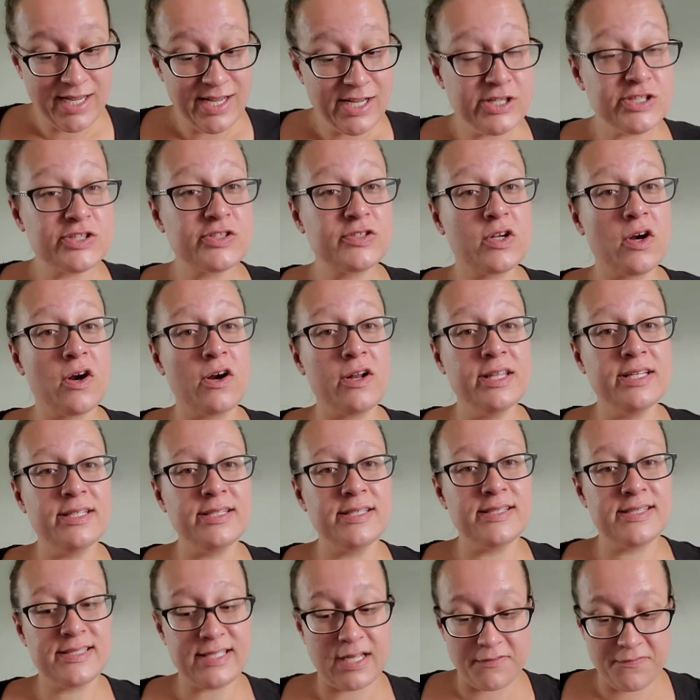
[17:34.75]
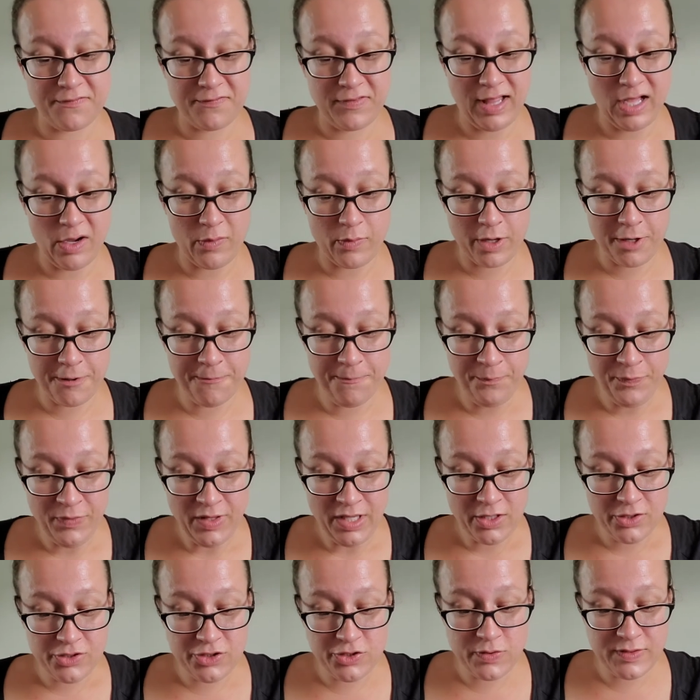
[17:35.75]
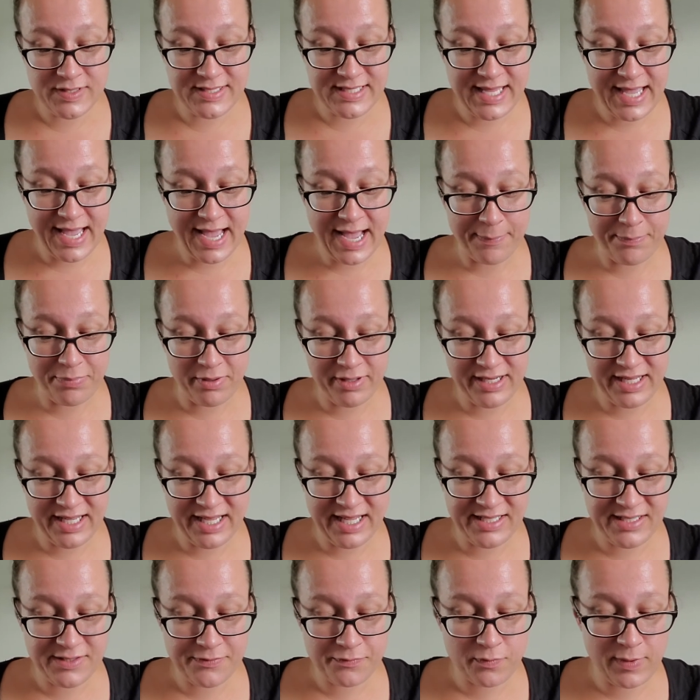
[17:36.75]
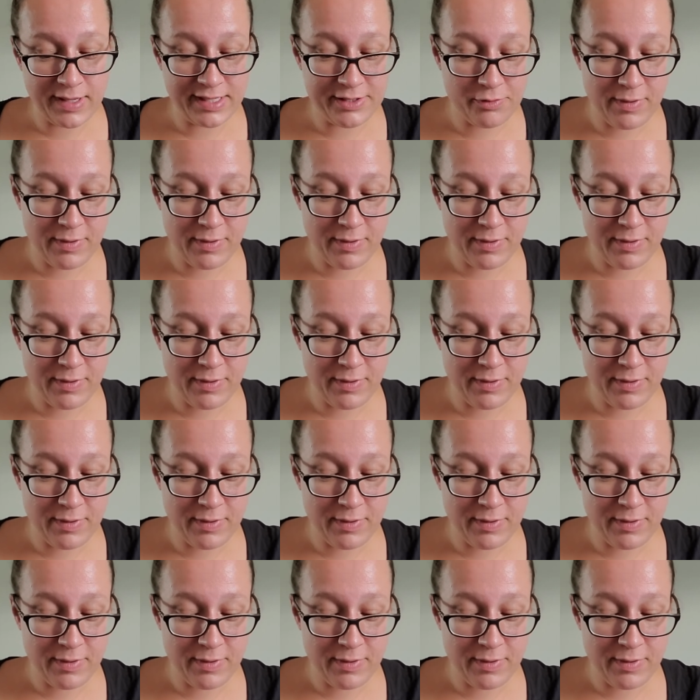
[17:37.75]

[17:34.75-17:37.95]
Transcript: Scarlet Sunflower, juicy apple and a hint of red